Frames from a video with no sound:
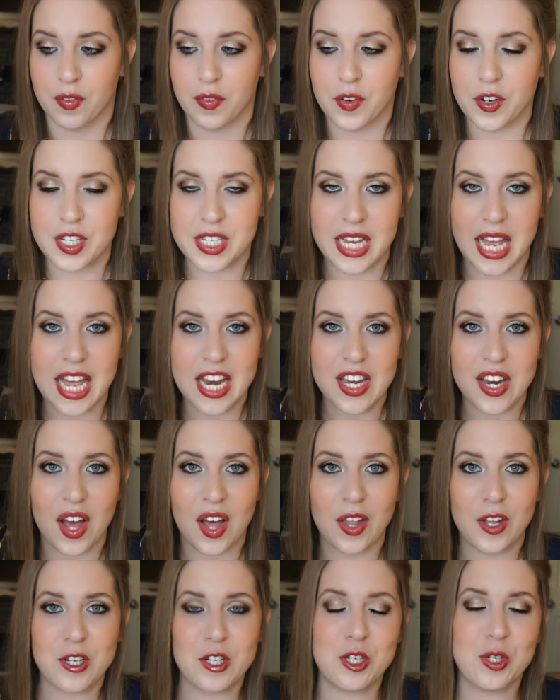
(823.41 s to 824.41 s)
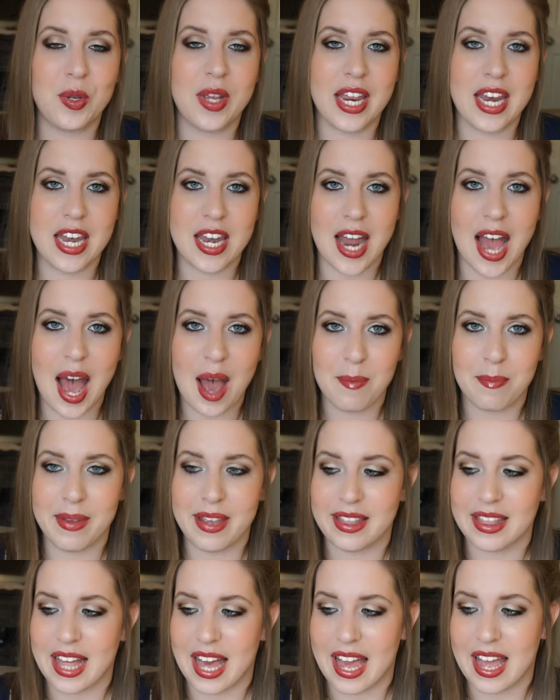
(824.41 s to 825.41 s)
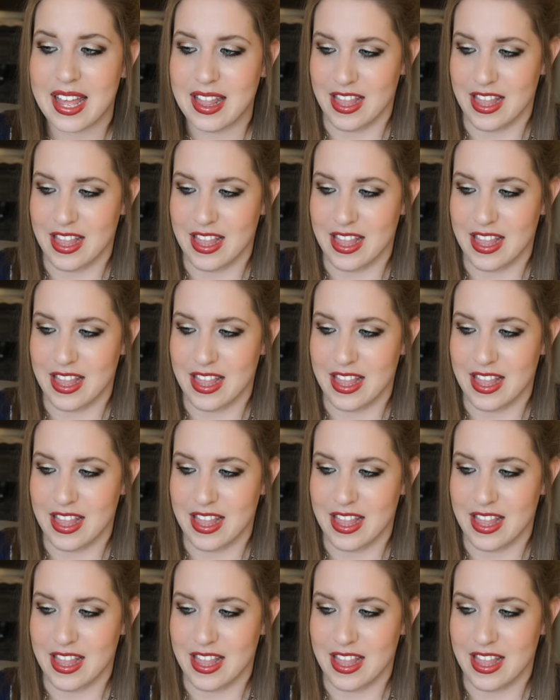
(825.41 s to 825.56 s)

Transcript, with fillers: For $10, you cannot beat that,